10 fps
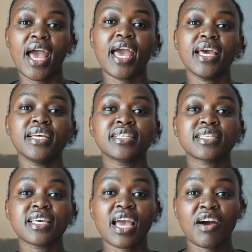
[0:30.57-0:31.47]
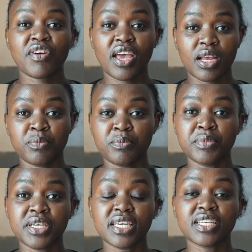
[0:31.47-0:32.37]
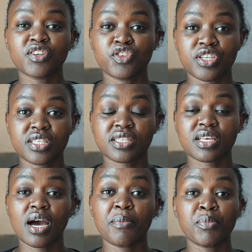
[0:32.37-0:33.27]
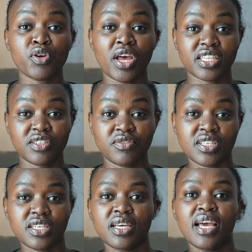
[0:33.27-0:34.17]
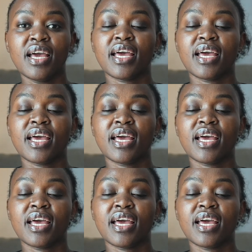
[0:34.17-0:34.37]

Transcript: and they have helped me increase productivity,